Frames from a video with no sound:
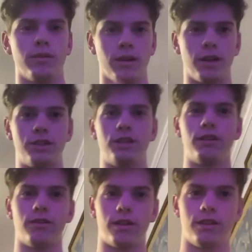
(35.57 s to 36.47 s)

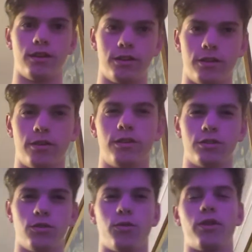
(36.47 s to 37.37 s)
achieve at this
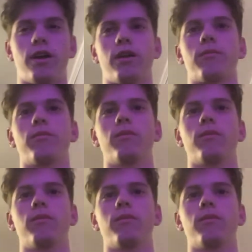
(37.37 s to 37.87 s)
whole thing.